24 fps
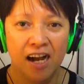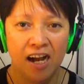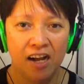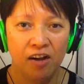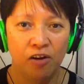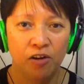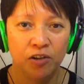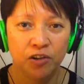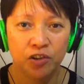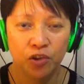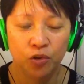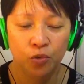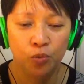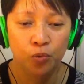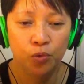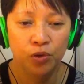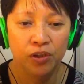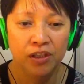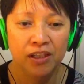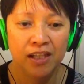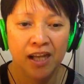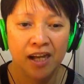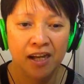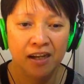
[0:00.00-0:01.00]
I also
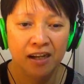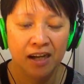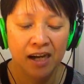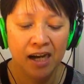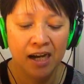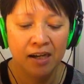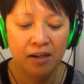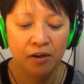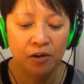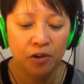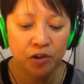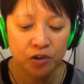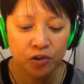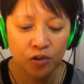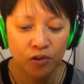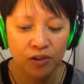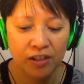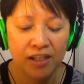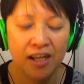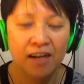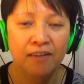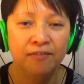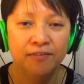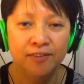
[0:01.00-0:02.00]

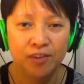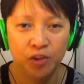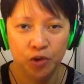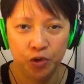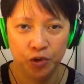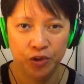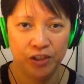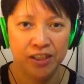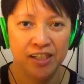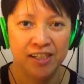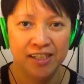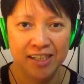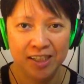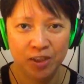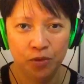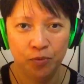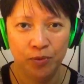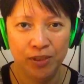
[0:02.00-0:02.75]
love to share it